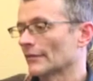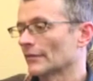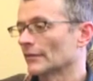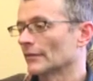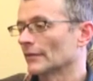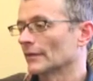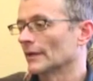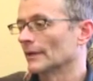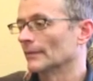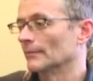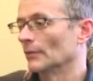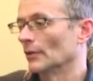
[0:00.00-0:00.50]
who
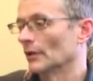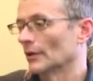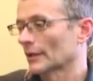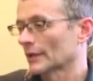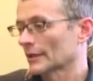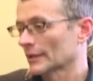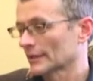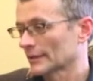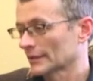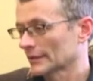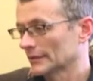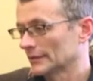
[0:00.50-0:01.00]
have a
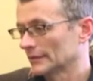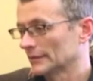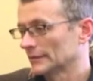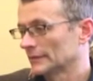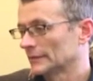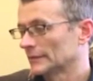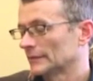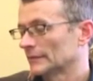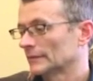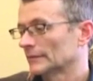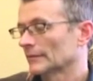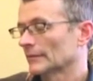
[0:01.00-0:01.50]
book
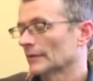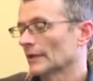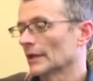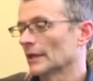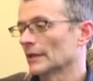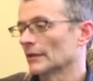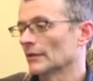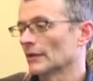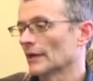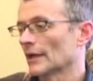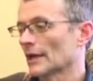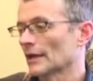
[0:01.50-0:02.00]

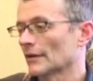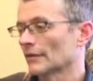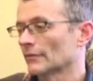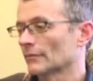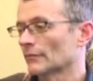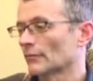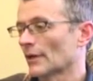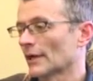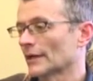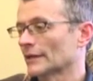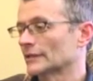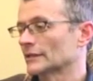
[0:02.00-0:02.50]
and
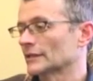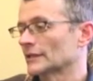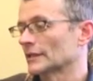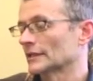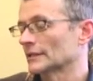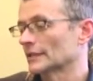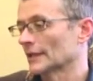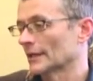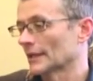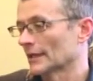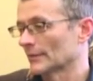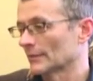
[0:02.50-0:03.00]
have practice
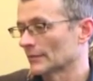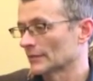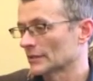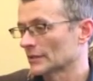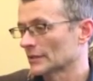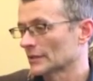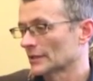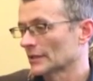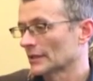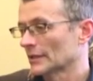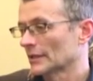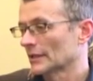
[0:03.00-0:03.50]

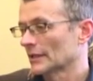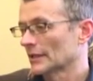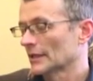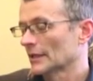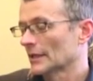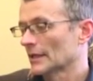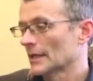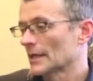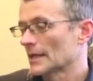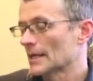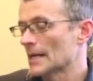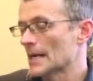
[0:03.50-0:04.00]
exams
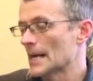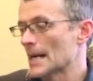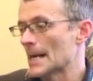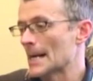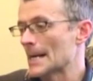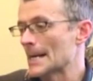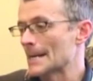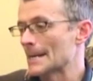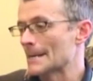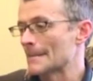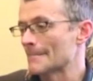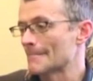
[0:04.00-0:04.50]

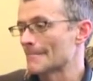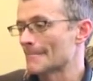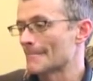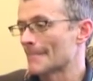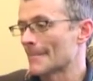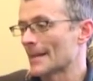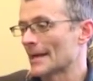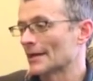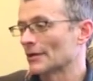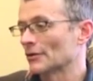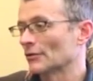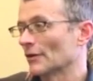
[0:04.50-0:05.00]

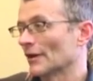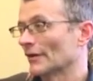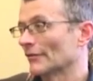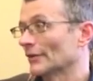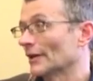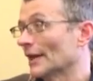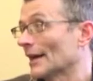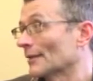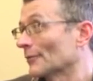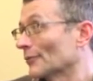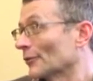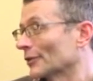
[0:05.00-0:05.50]
and who
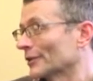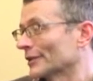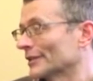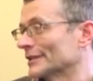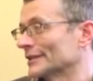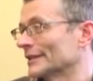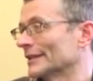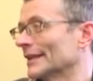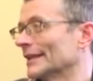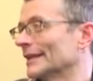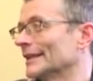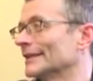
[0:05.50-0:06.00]
have not
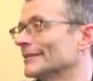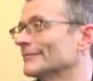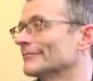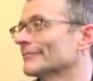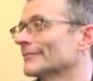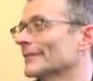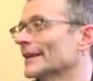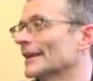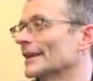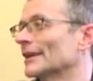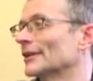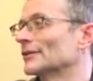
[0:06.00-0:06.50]
worked as an aide,
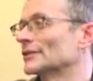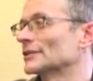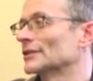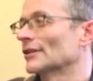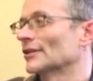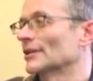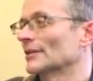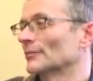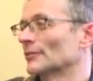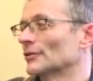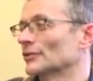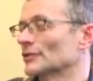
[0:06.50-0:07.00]
and I know
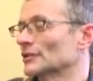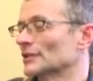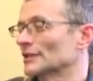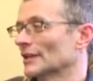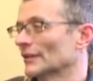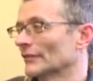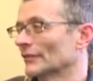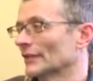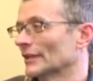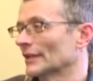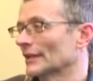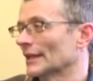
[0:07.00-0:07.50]
it's hard to put
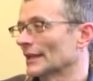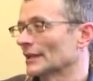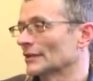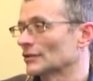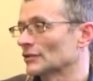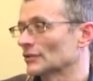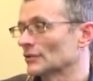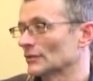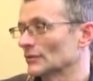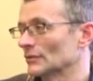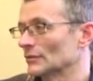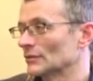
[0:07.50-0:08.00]
yourself into
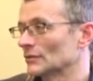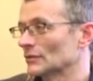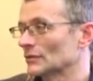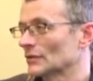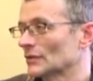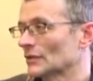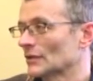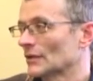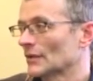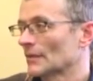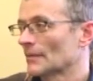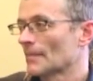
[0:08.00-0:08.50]
that
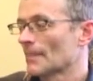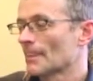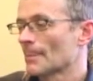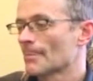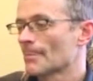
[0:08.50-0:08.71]
shoes,